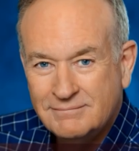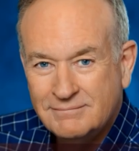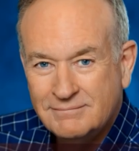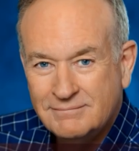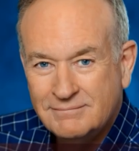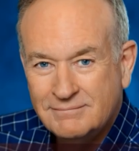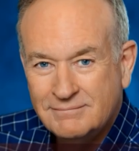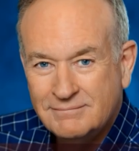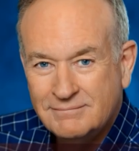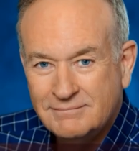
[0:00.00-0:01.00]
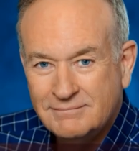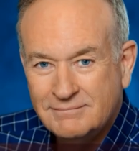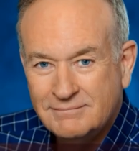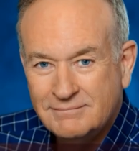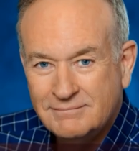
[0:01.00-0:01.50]

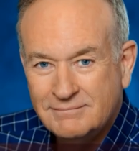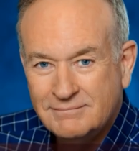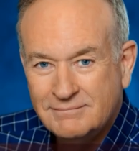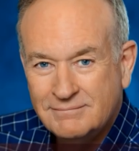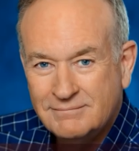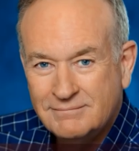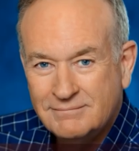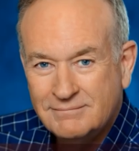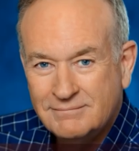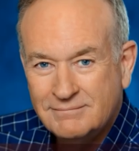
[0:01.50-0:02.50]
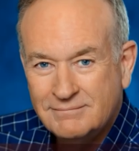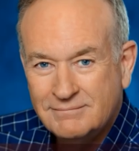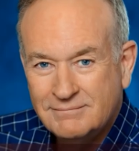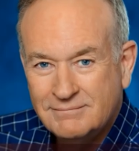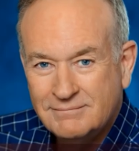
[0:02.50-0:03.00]

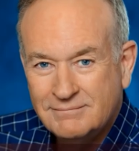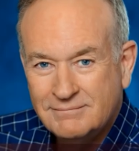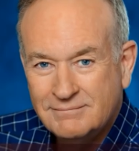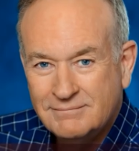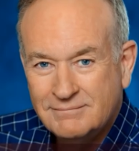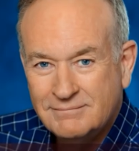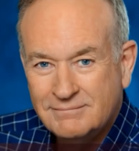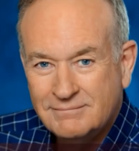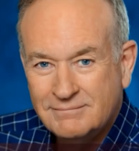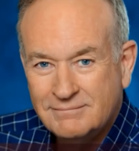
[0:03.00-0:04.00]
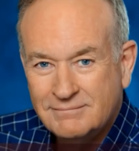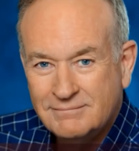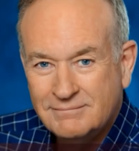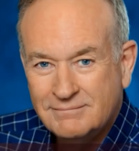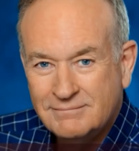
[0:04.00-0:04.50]

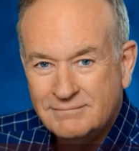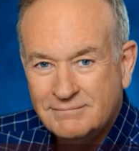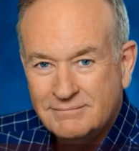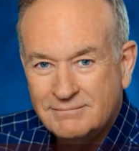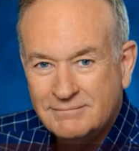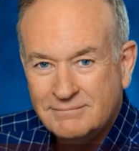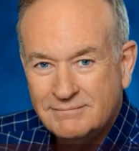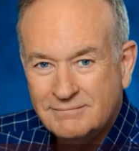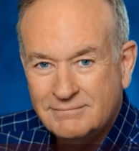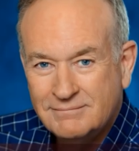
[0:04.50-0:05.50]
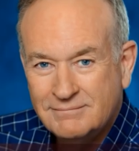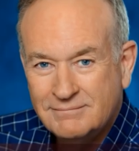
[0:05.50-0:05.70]
This is a still picture; no speech is visible.